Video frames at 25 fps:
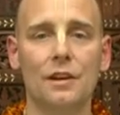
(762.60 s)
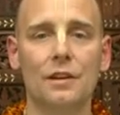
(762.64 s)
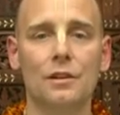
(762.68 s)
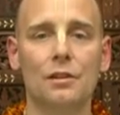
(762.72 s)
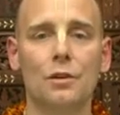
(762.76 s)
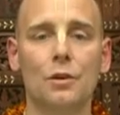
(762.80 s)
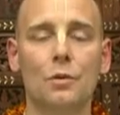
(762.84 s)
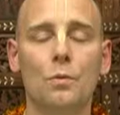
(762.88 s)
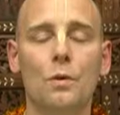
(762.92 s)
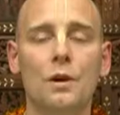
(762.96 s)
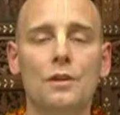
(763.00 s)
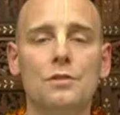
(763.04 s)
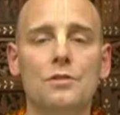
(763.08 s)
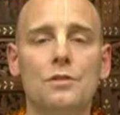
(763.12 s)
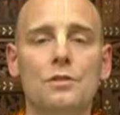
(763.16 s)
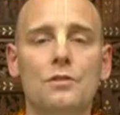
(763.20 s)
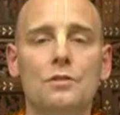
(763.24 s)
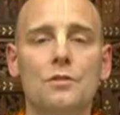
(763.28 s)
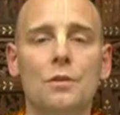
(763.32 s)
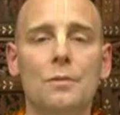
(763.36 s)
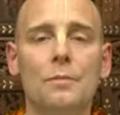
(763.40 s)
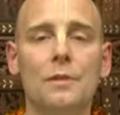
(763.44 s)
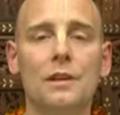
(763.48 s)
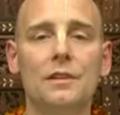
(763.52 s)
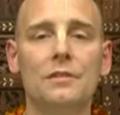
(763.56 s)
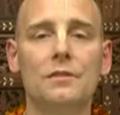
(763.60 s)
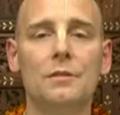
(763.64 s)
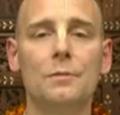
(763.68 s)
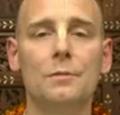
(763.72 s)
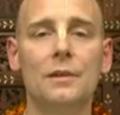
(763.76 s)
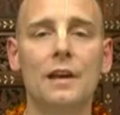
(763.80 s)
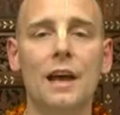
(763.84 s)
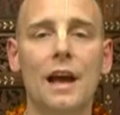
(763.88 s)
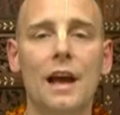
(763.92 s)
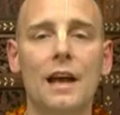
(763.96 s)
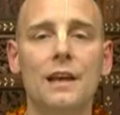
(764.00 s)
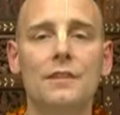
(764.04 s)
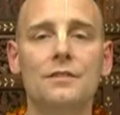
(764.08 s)
The questions are meant to
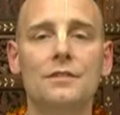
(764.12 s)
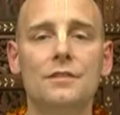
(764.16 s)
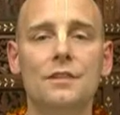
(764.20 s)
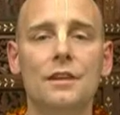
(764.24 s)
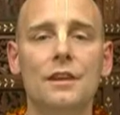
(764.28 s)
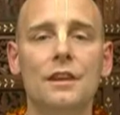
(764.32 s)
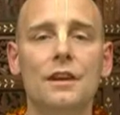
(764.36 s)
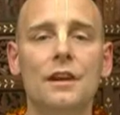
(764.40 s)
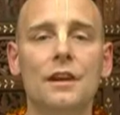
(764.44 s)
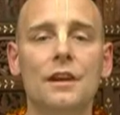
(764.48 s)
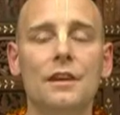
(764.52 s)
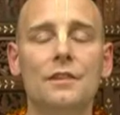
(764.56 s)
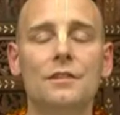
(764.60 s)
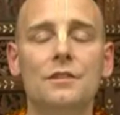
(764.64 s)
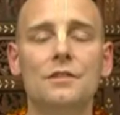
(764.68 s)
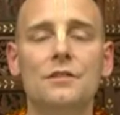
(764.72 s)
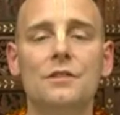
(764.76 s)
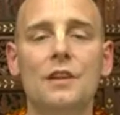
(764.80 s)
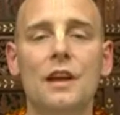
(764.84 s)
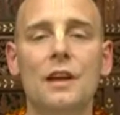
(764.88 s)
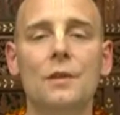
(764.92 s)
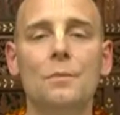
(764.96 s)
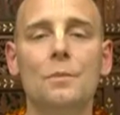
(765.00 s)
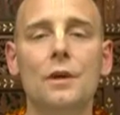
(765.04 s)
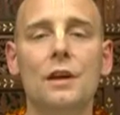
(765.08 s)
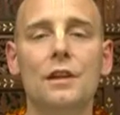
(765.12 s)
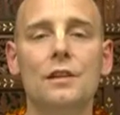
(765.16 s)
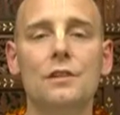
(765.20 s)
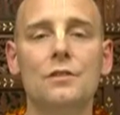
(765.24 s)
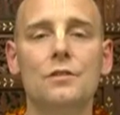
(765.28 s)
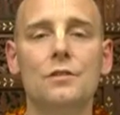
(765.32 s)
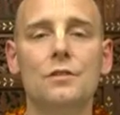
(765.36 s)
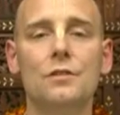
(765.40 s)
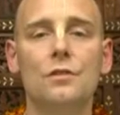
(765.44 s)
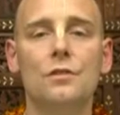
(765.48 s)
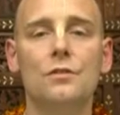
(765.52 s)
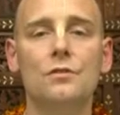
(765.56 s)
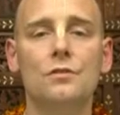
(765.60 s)
be asked in the same way
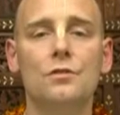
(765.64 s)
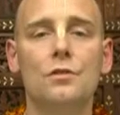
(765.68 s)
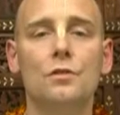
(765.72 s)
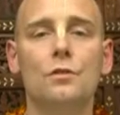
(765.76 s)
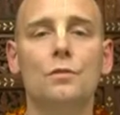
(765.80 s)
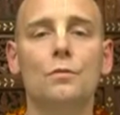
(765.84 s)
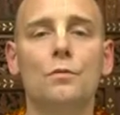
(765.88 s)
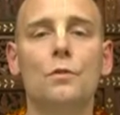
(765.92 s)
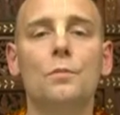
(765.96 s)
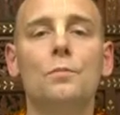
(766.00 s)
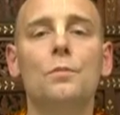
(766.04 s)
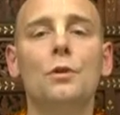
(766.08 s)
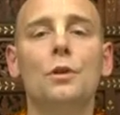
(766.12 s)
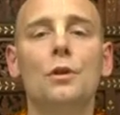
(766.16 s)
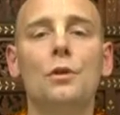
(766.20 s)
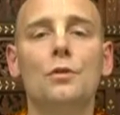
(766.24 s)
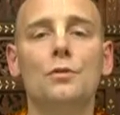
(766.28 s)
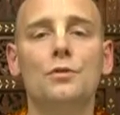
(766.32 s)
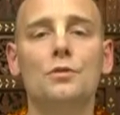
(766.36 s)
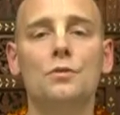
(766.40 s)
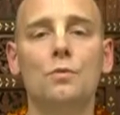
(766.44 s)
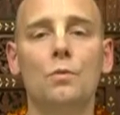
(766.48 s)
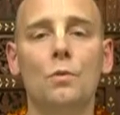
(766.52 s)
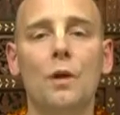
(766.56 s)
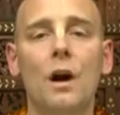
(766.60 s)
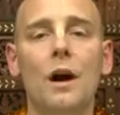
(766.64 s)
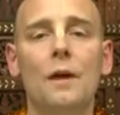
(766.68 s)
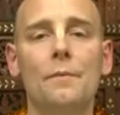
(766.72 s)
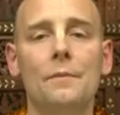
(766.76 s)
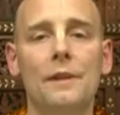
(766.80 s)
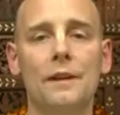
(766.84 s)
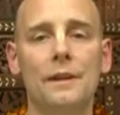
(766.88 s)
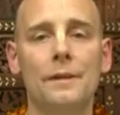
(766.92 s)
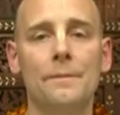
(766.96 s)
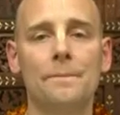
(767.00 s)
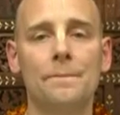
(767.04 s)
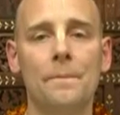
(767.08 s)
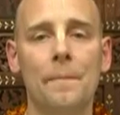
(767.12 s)
that Srila Rupa
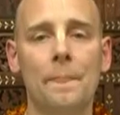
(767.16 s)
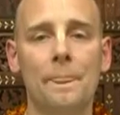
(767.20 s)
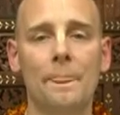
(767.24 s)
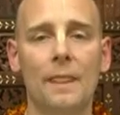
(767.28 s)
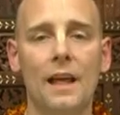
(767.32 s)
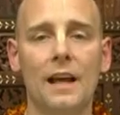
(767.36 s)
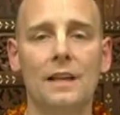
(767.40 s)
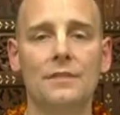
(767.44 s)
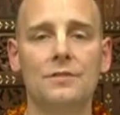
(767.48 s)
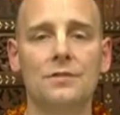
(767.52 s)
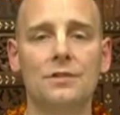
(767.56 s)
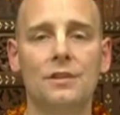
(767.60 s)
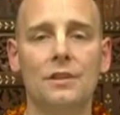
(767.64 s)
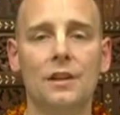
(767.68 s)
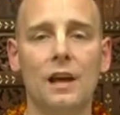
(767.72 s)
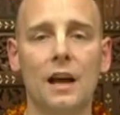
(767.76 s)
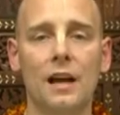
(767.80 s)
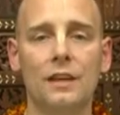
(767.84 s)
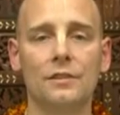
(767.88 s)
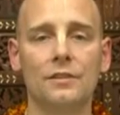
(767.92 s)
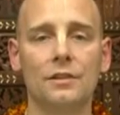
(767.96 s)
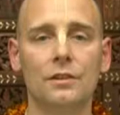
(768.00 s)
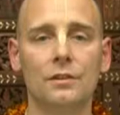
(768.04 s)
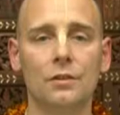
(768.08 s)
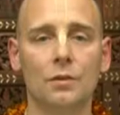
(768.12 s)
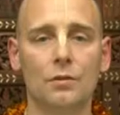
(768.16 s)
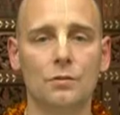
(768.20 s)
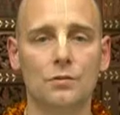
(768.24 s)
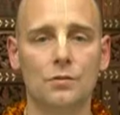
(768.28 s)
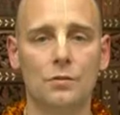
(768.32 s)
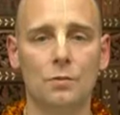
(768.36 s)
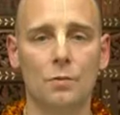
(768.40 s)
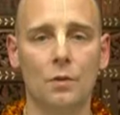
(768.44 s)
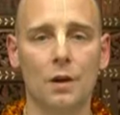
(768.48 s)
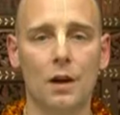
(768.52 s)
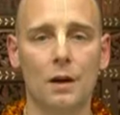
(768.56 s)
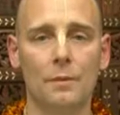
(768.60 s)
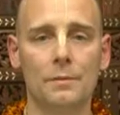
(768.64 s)
Goswami and Sanatan
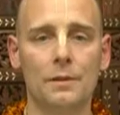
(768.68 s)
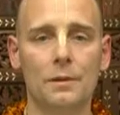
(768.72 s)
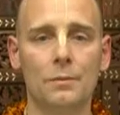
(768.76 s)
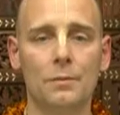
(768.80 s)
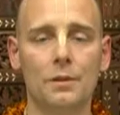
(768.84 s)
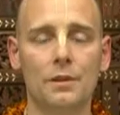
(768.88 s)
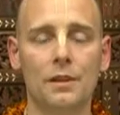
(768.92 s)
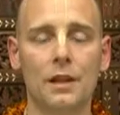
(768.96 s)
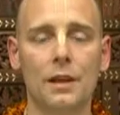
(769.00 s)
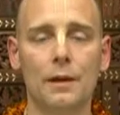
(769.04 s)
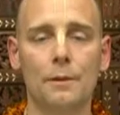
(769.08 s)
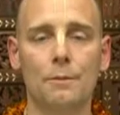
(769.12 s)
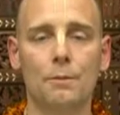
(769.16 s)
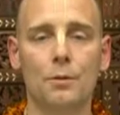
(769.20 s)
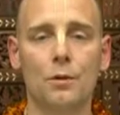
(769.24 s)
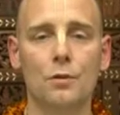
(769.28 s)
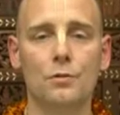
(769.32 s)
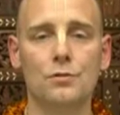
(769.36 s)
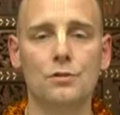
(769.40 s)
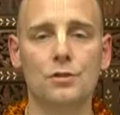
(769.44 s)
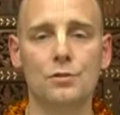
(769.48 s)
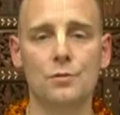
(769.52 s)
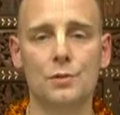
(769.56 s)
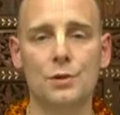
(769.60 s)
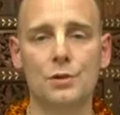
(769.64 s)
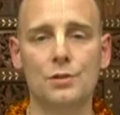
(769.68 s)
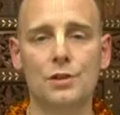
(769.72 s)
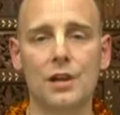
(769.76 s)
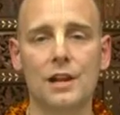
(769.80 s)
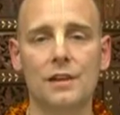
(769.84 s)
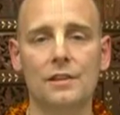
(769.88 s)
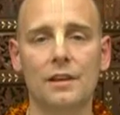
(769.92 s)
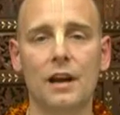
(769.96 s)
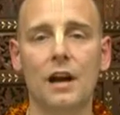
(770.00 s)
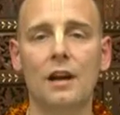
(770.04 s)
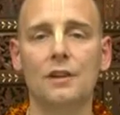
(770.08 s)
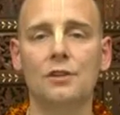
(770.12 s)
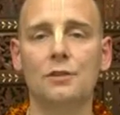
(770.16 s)
Goswami, when they approached Sri
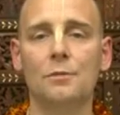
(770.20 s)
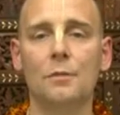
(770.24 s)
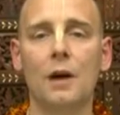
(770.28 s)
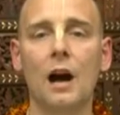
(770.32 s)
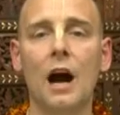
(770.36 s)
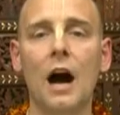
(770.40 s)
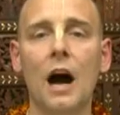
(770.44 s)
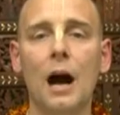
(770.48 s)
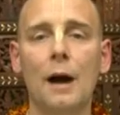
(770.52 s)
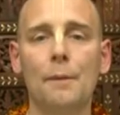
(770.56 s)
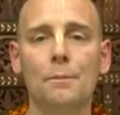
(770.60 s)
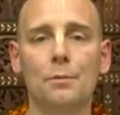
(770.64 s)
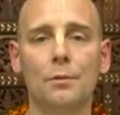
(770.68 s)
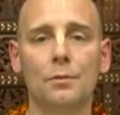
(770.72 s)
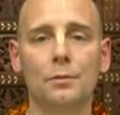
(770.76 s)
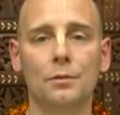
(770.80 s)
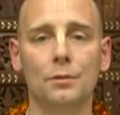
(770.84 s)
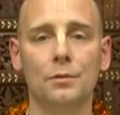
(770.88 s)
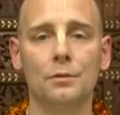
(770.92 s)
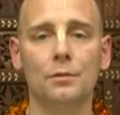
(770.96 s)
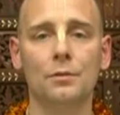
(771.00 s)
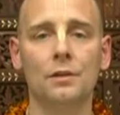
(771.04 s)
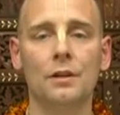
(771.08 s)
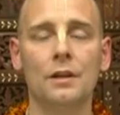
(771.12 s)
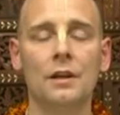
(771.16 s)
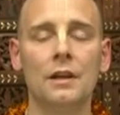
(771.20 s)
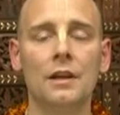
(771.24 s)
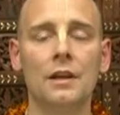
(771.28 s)
Chaitanya Mahaprabhu,